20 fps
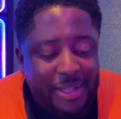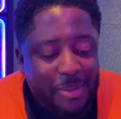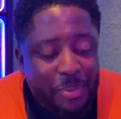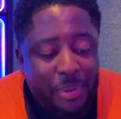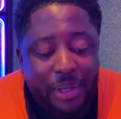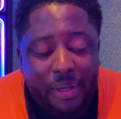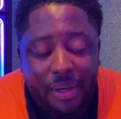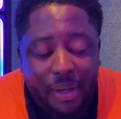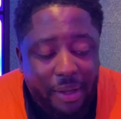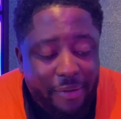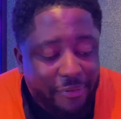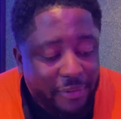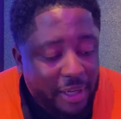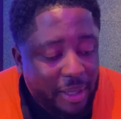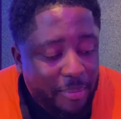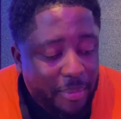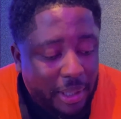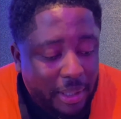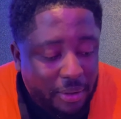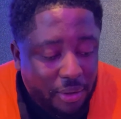It's been lovely,
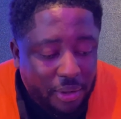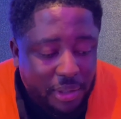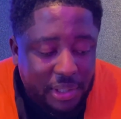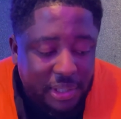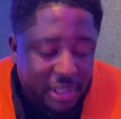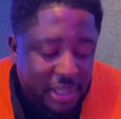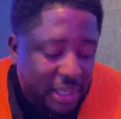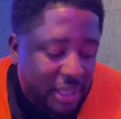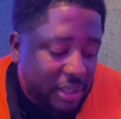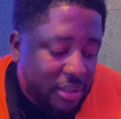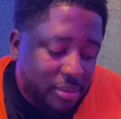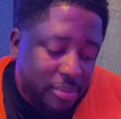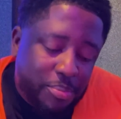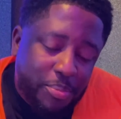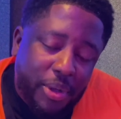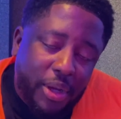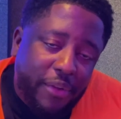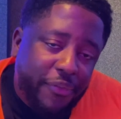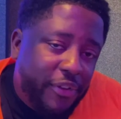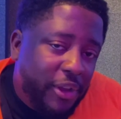man. Honestly,
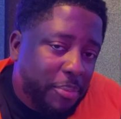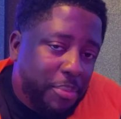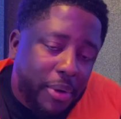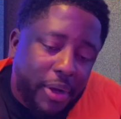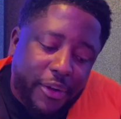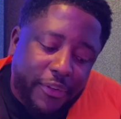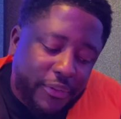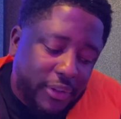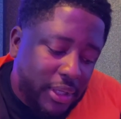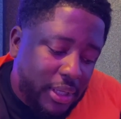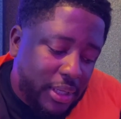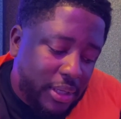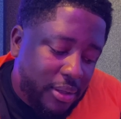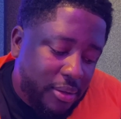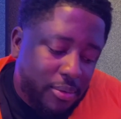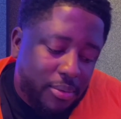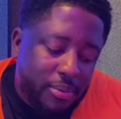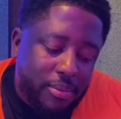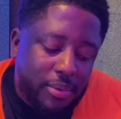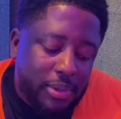perfect birthday.
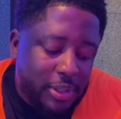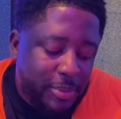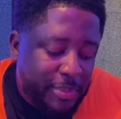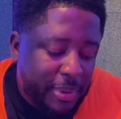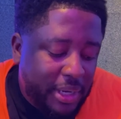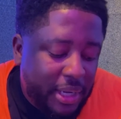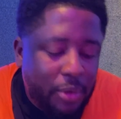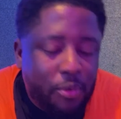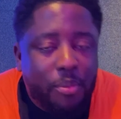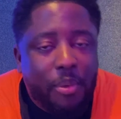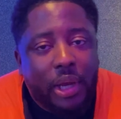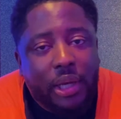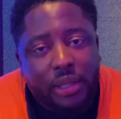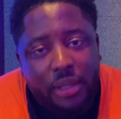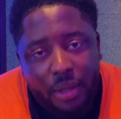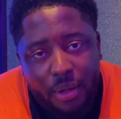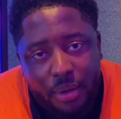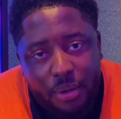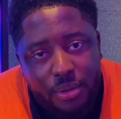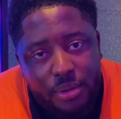Spending with my
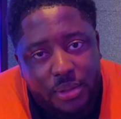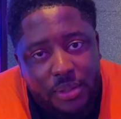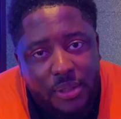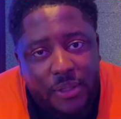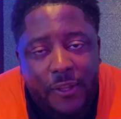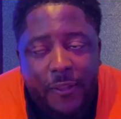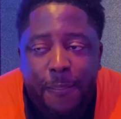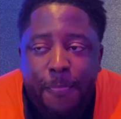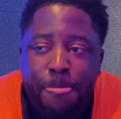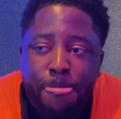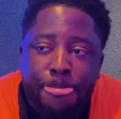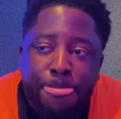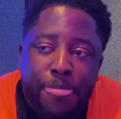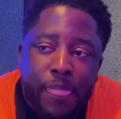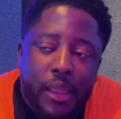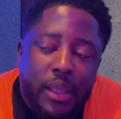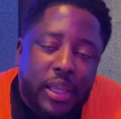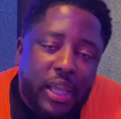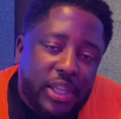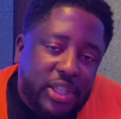girls.
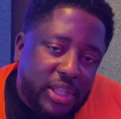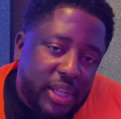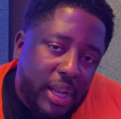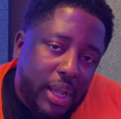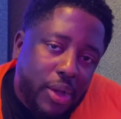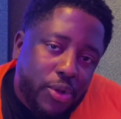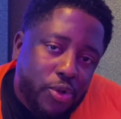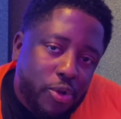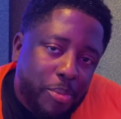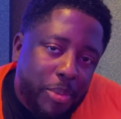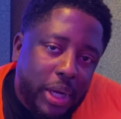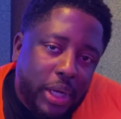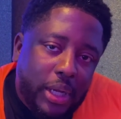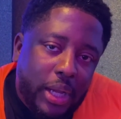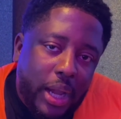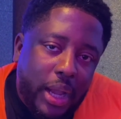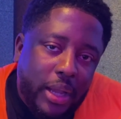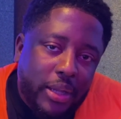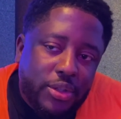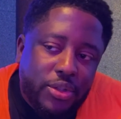Yesterday I was with my
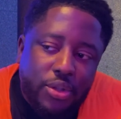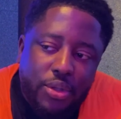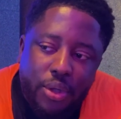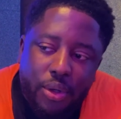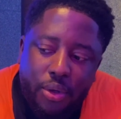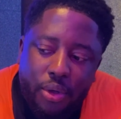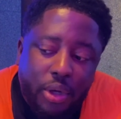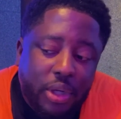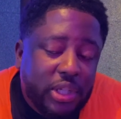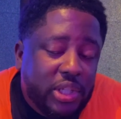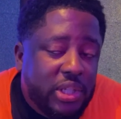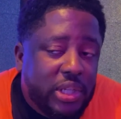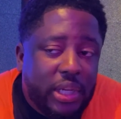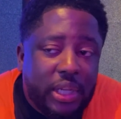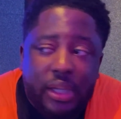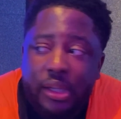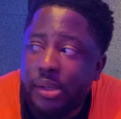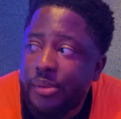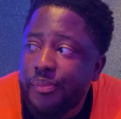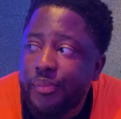guys. So honestly,
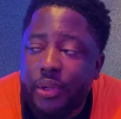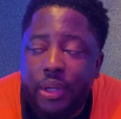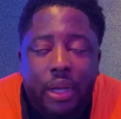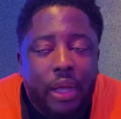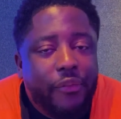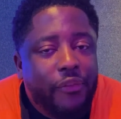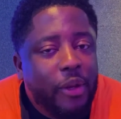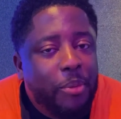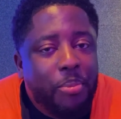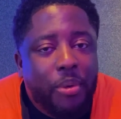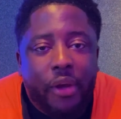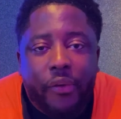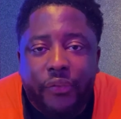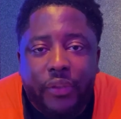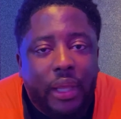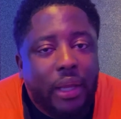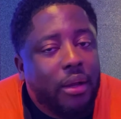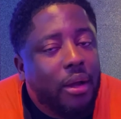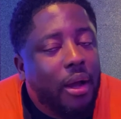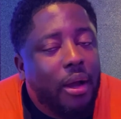lovely
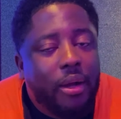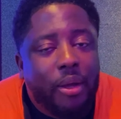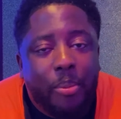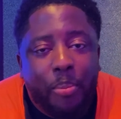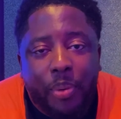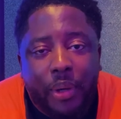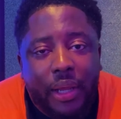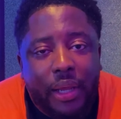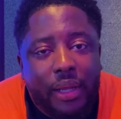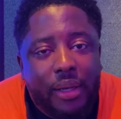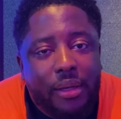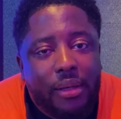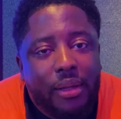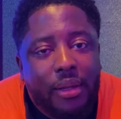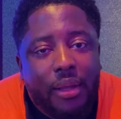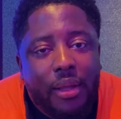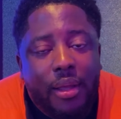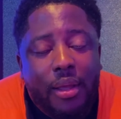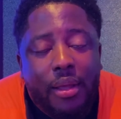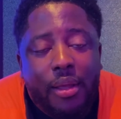birthday. Can't complain.
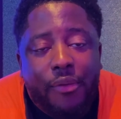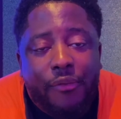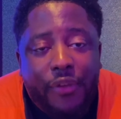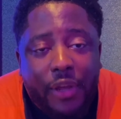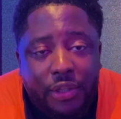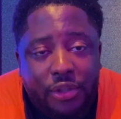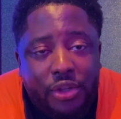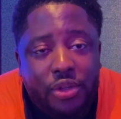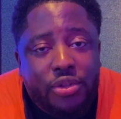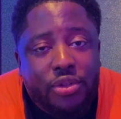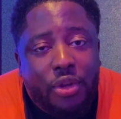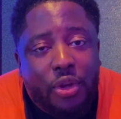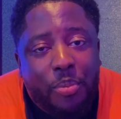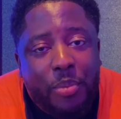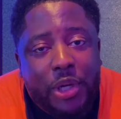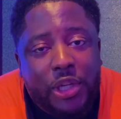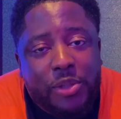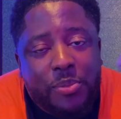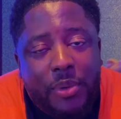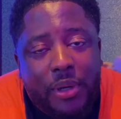Thank you so
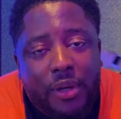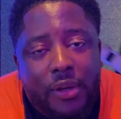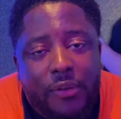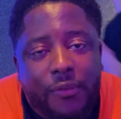much, man.